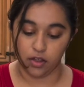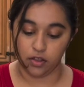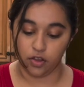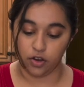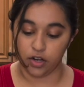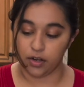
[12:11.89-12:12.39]

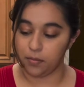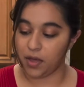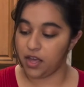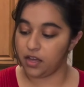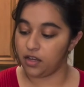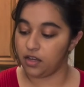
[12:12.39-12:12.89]
they're gonna
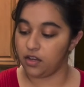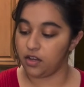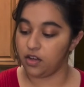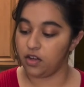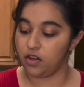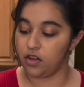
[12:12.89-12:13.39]
make
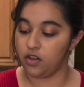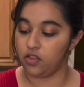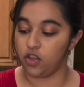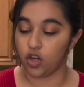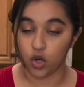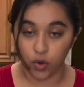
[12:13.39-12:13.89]

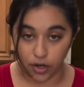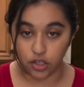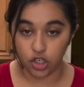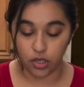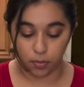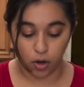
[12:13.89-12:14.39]
the
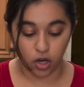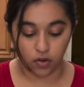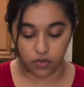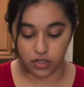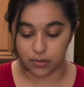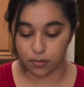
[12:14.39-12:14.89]
crunchy part of
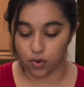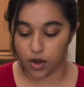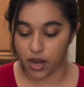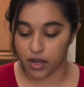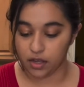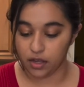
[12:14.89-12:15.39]
this
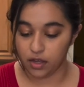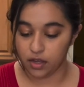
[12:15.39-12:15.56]
meringue